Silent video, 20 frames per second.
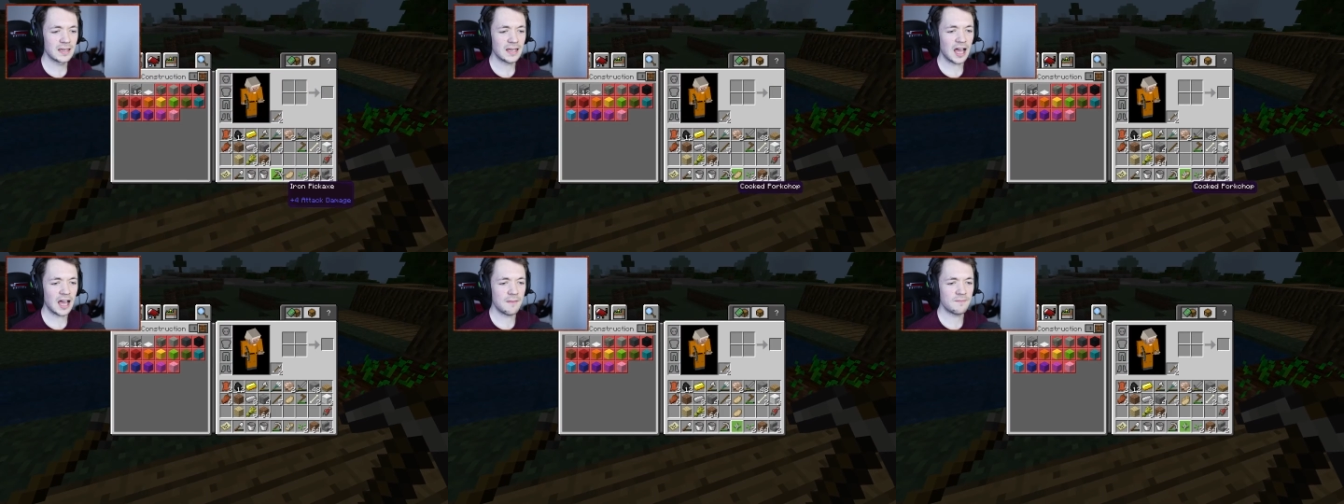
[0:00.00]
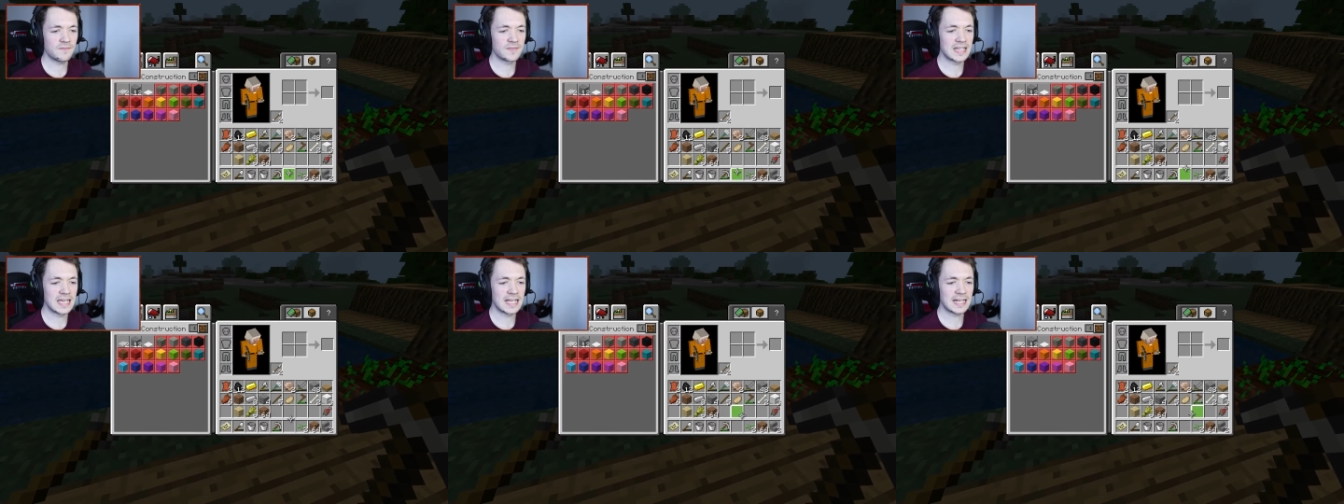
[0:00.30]

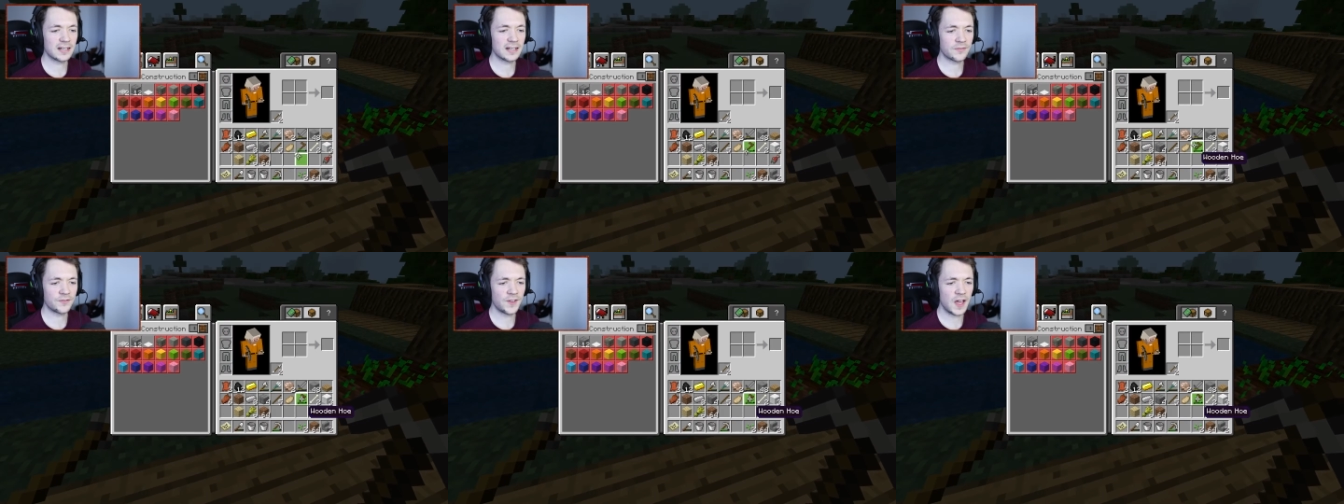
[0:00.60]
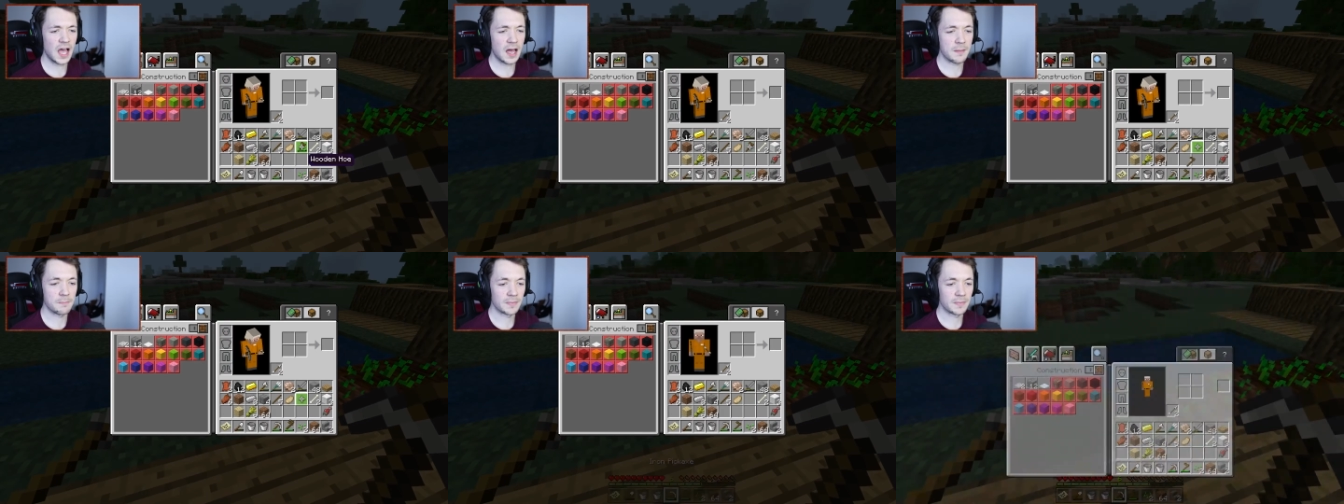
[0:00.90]
I've nearly got a
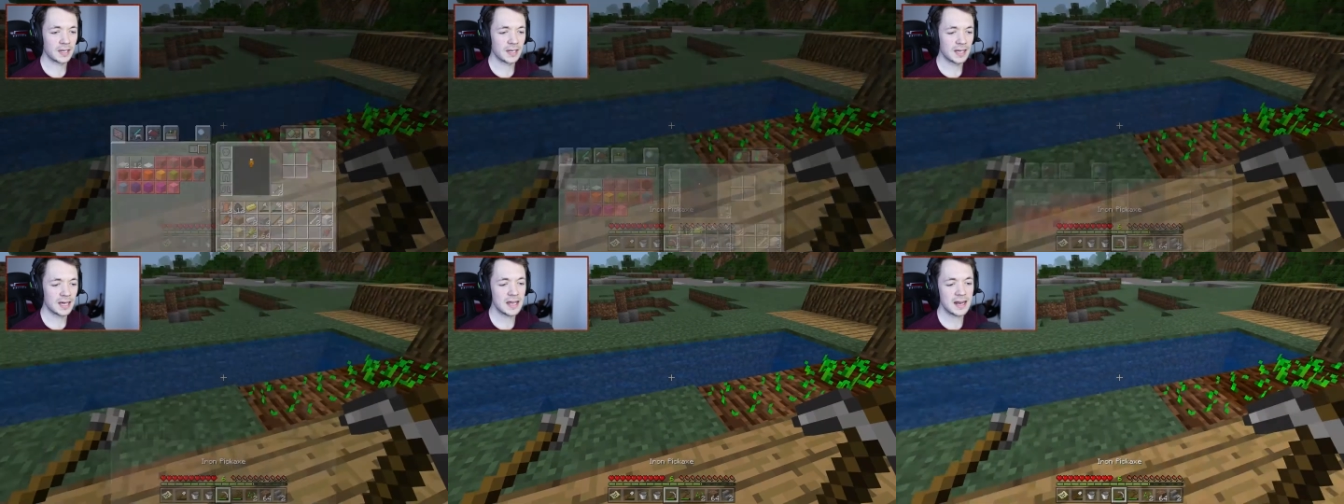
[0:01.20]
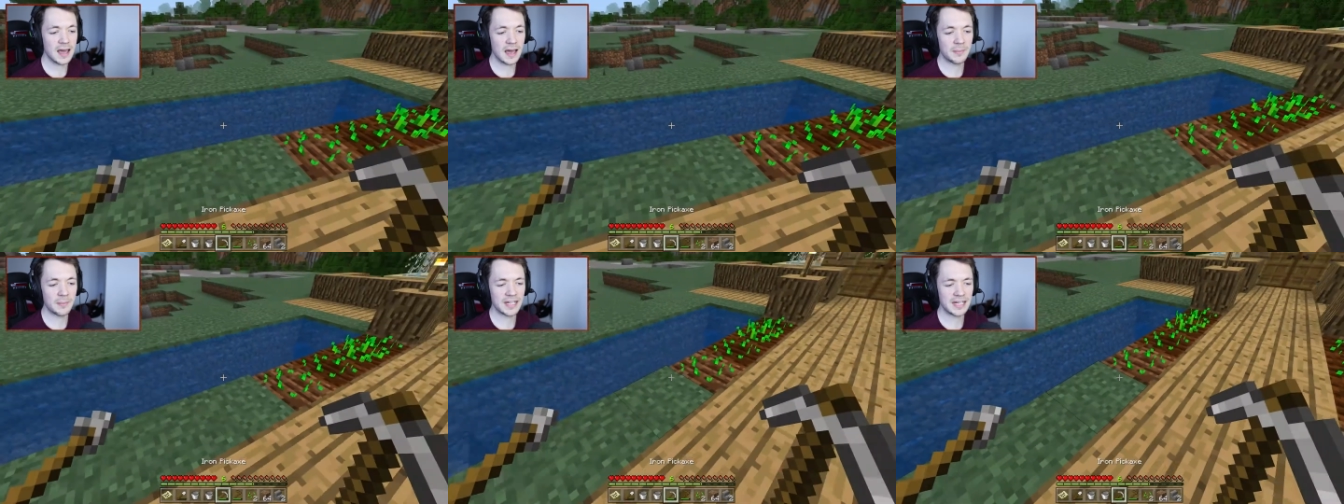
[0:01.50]
farm. I,
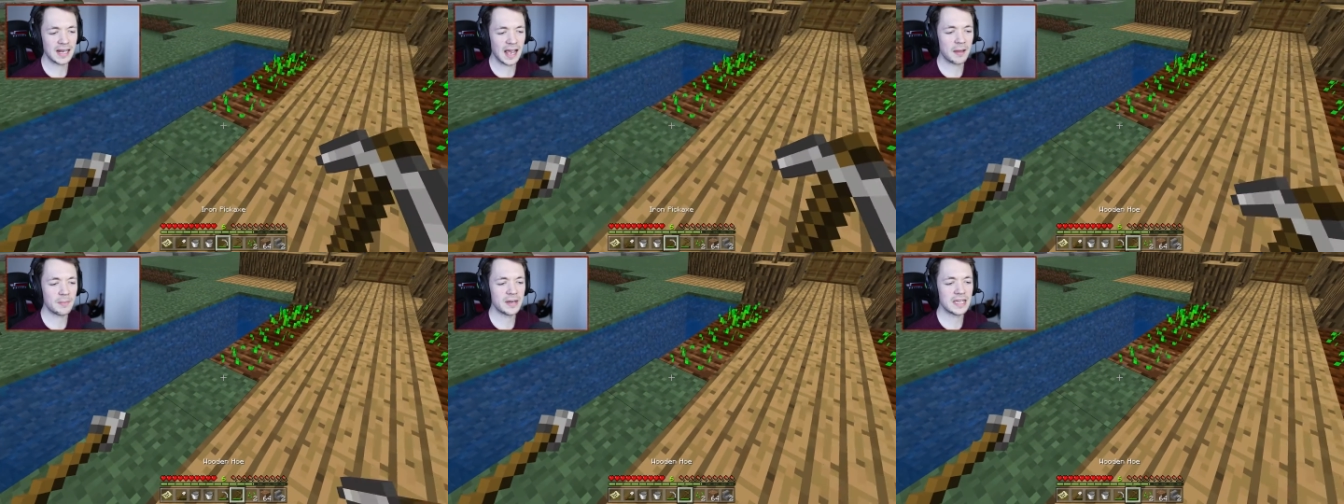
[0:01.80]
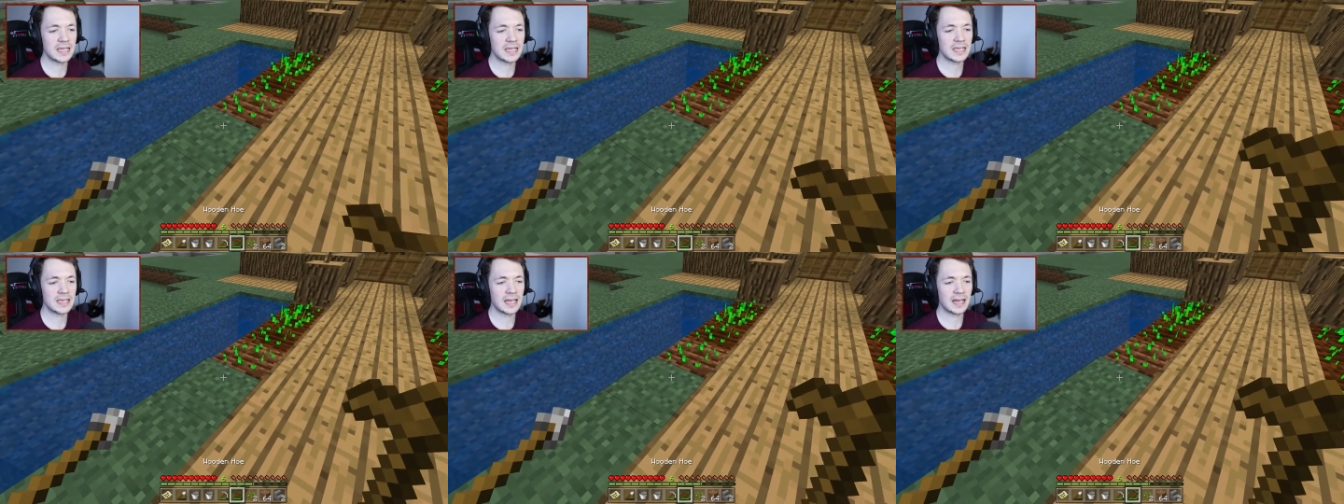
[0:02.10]
I mean, how
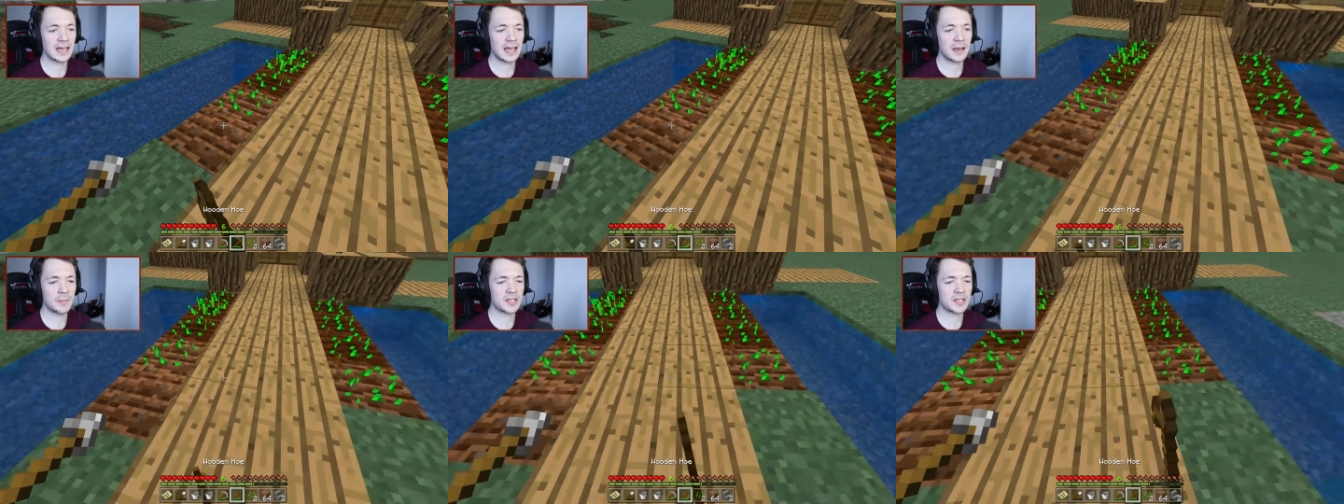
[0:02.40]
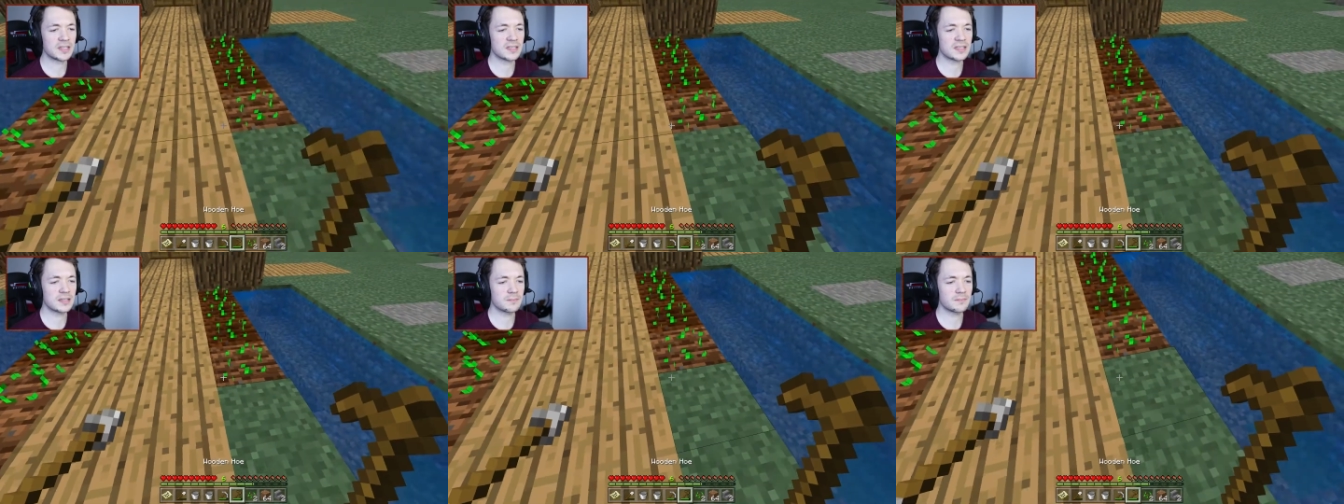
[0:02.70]
many, how
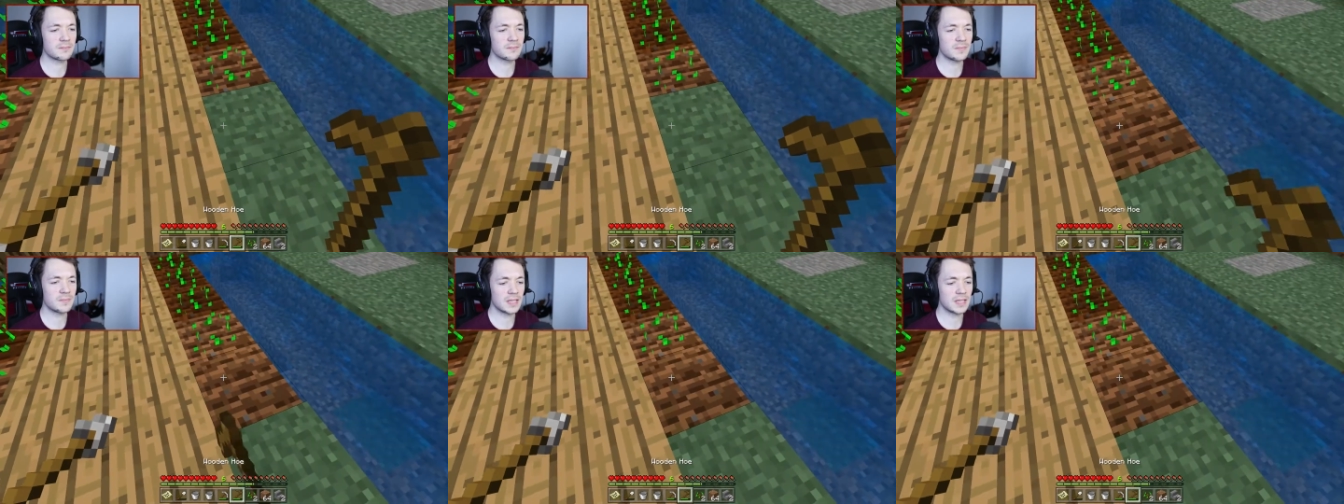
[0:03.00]
much does it,